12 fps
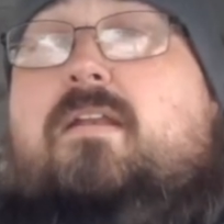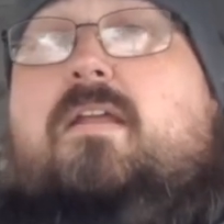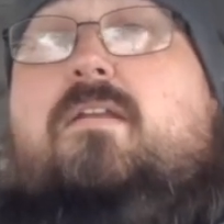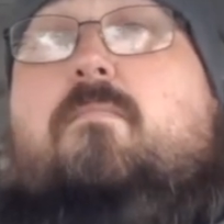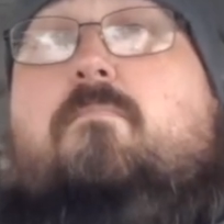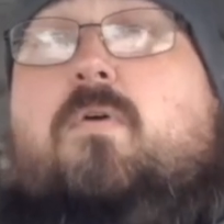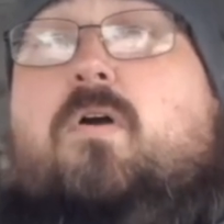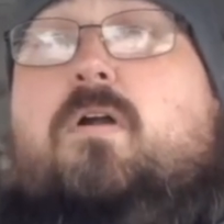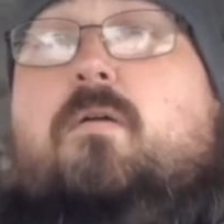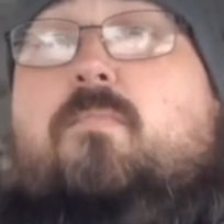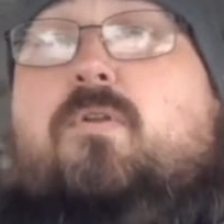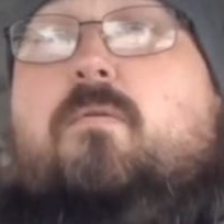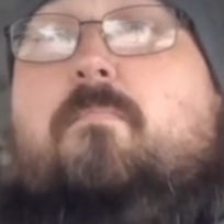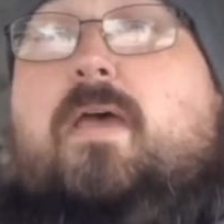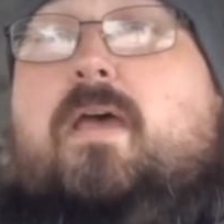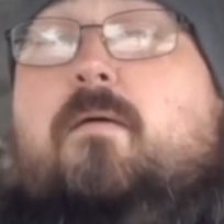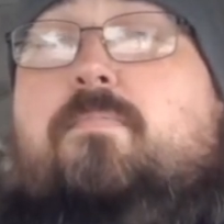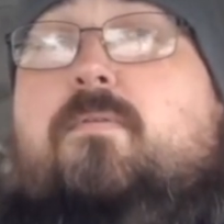need to mark them on the
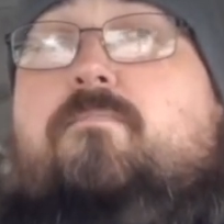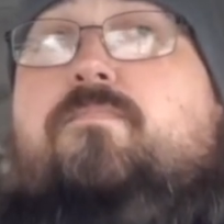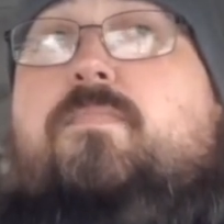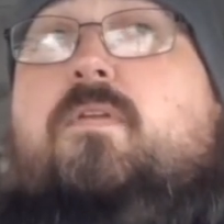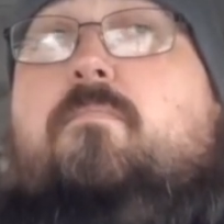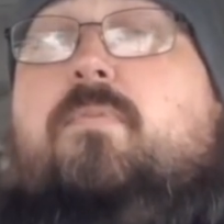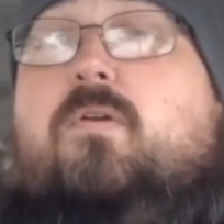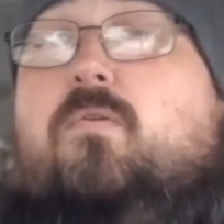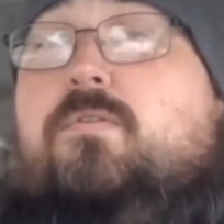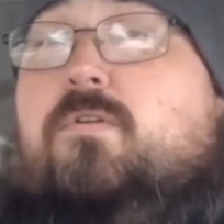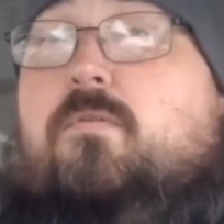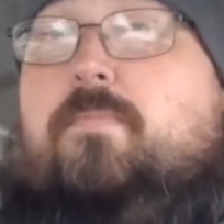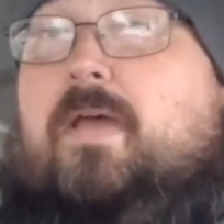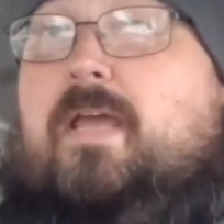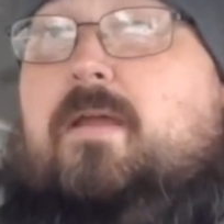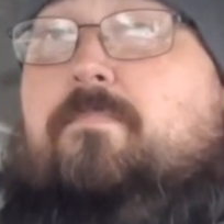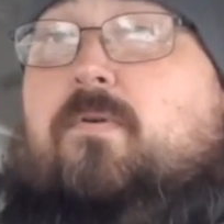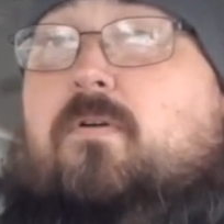map, but on your
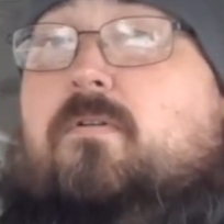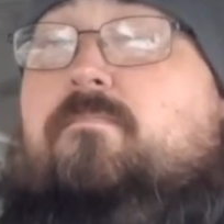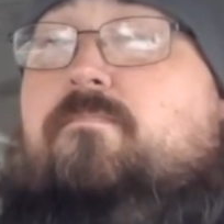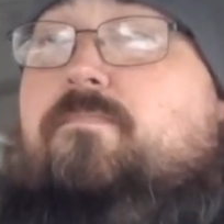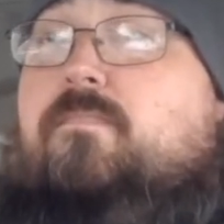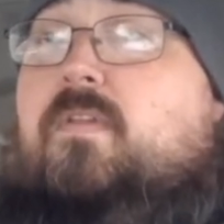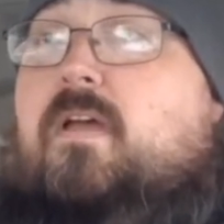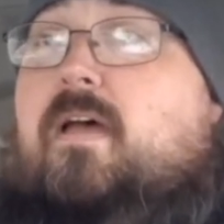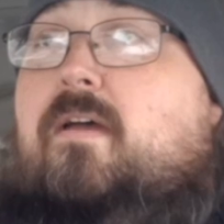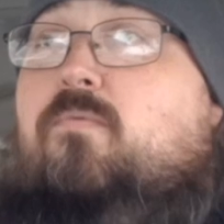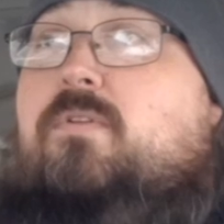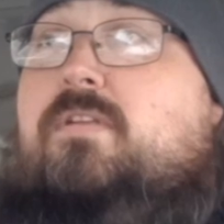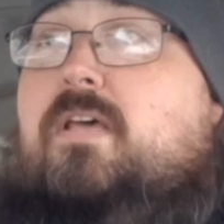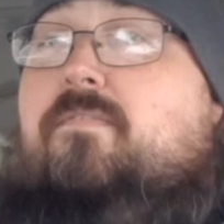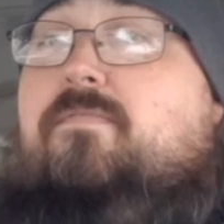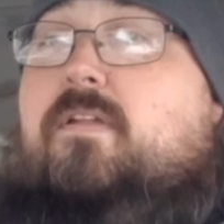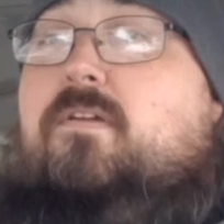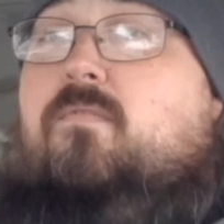paper, I would
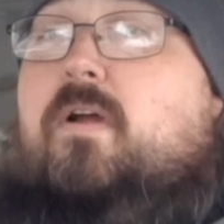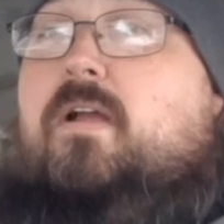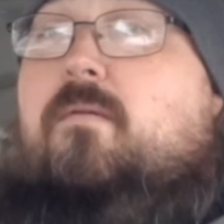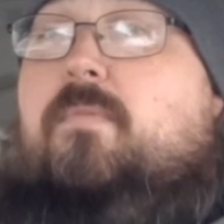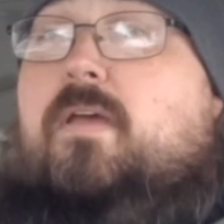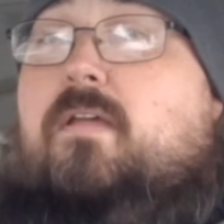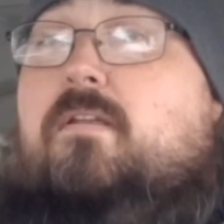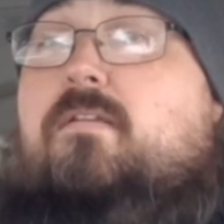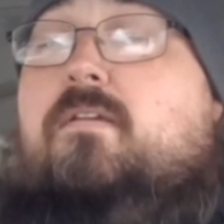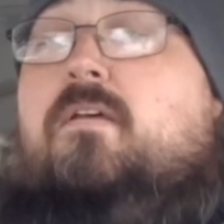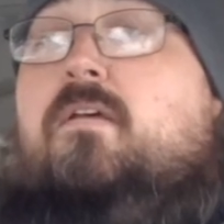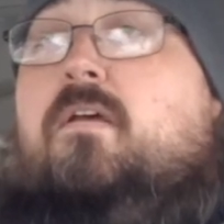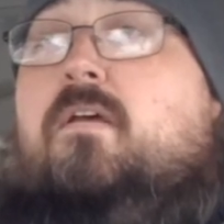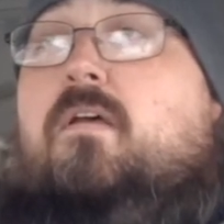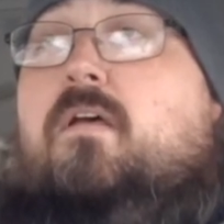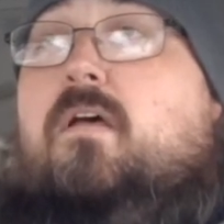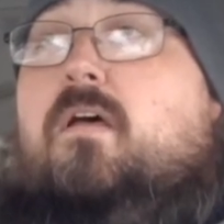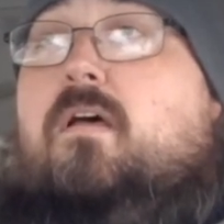definitely recommend
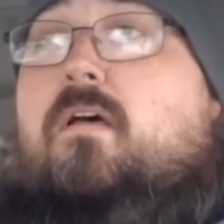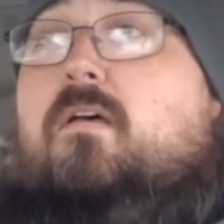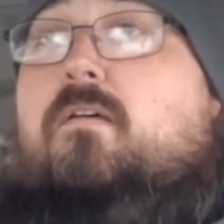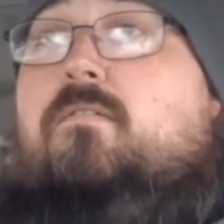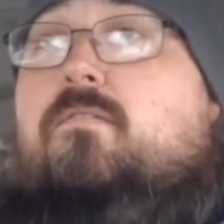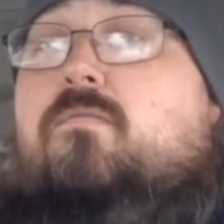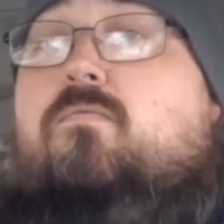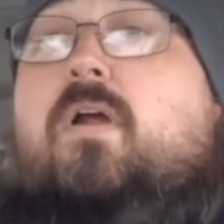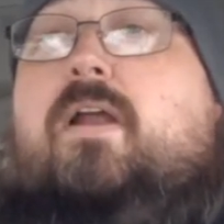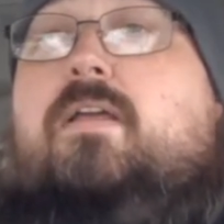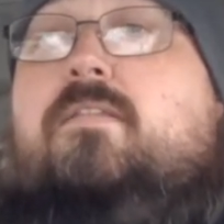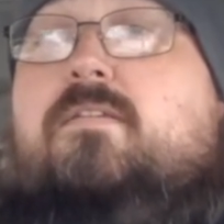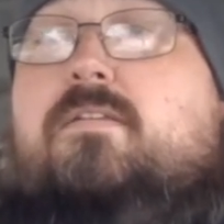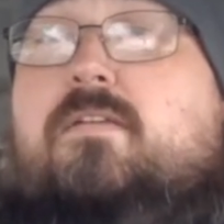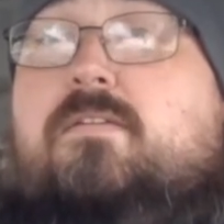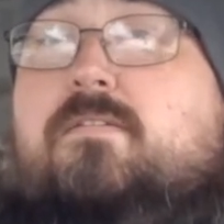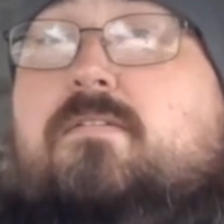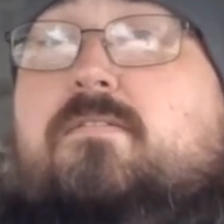writing the
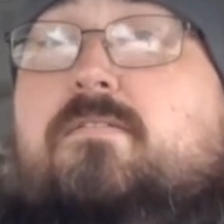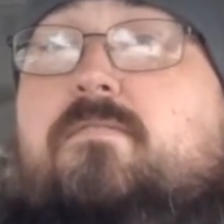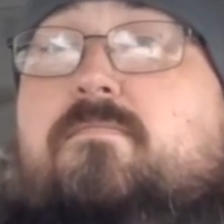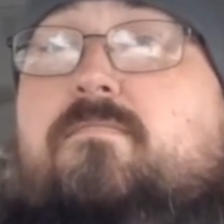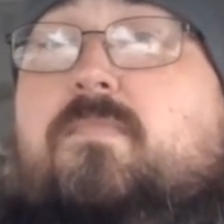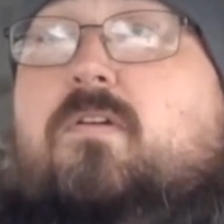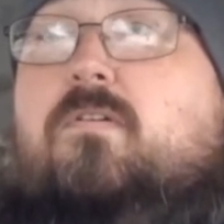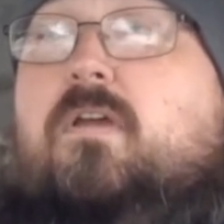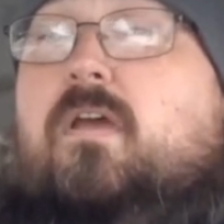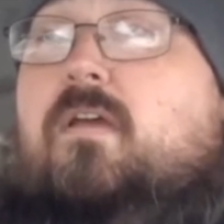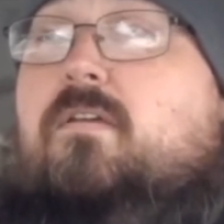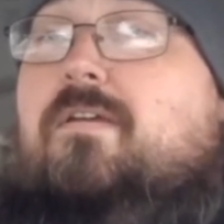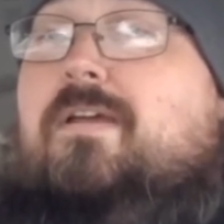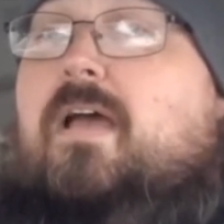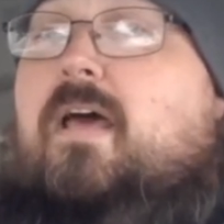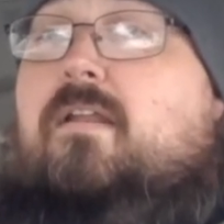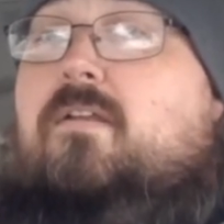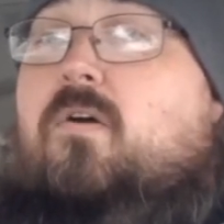distance. Okay, you
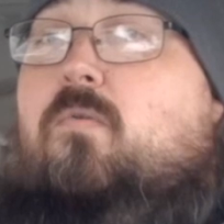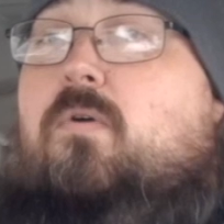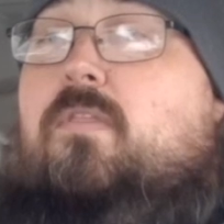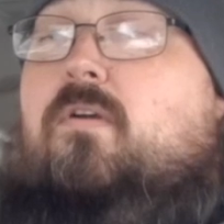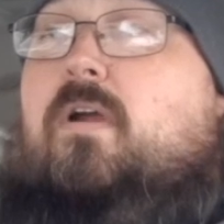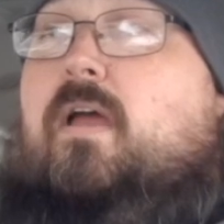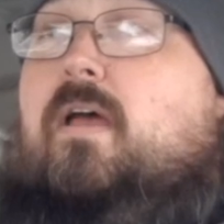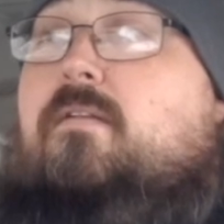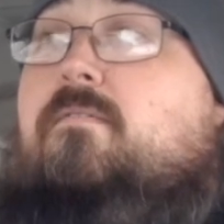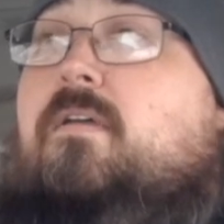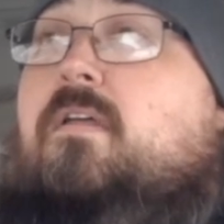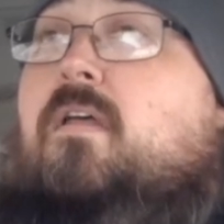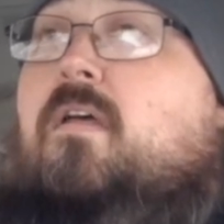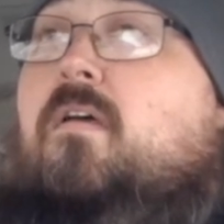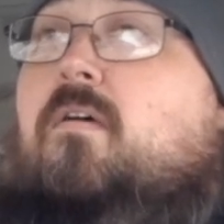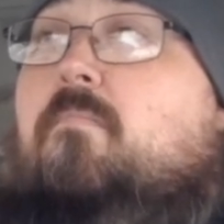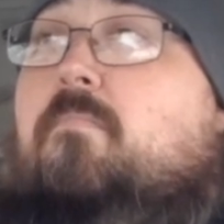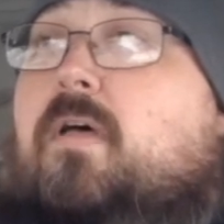kind of know where they're at,
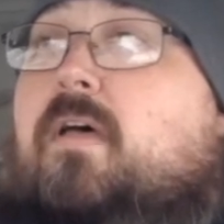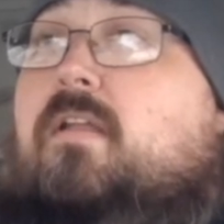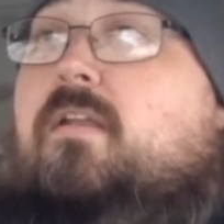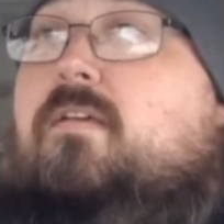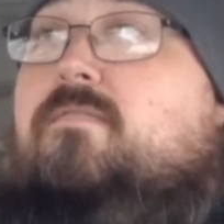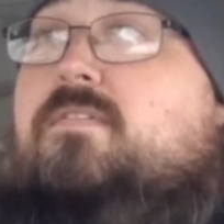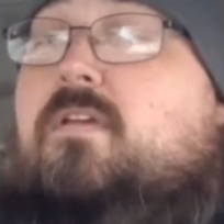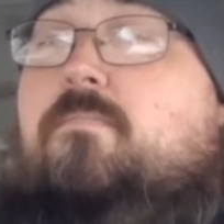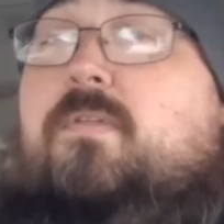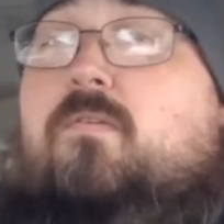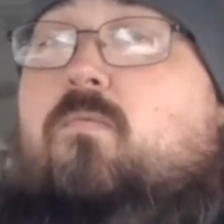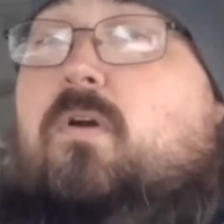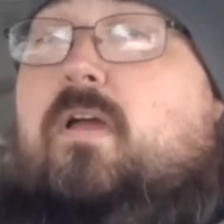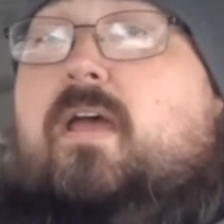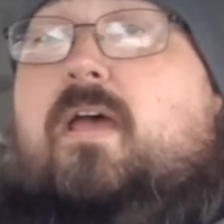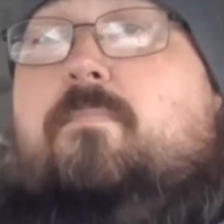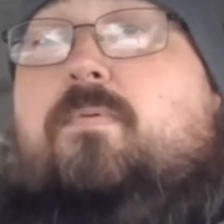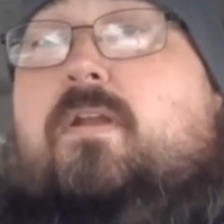but if something were to
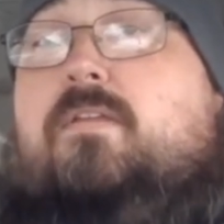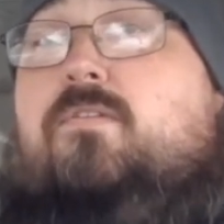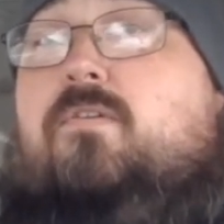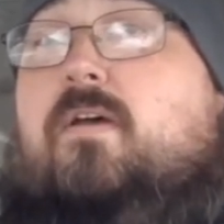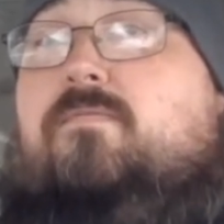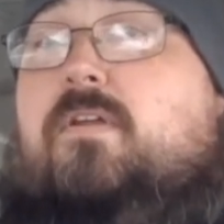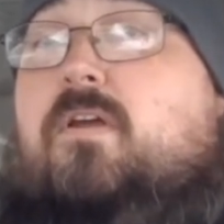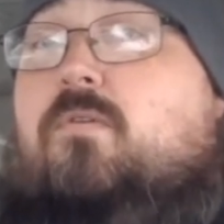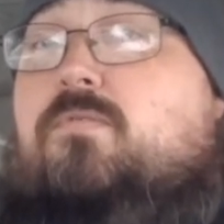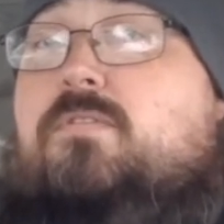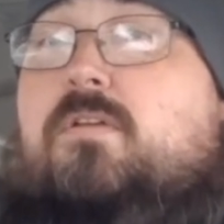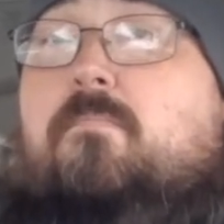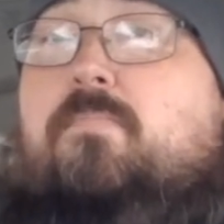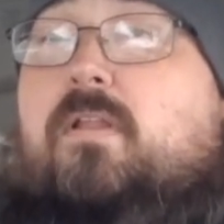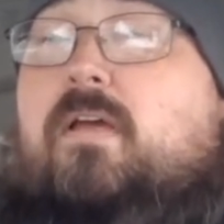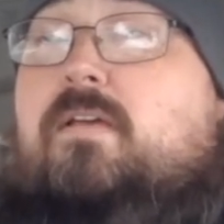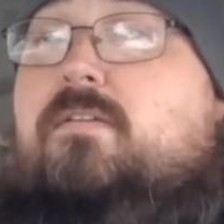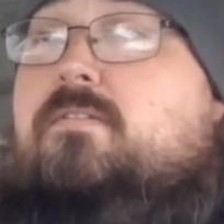happen and you have to go
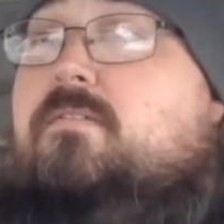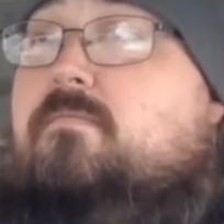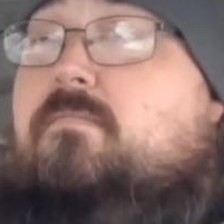someplace,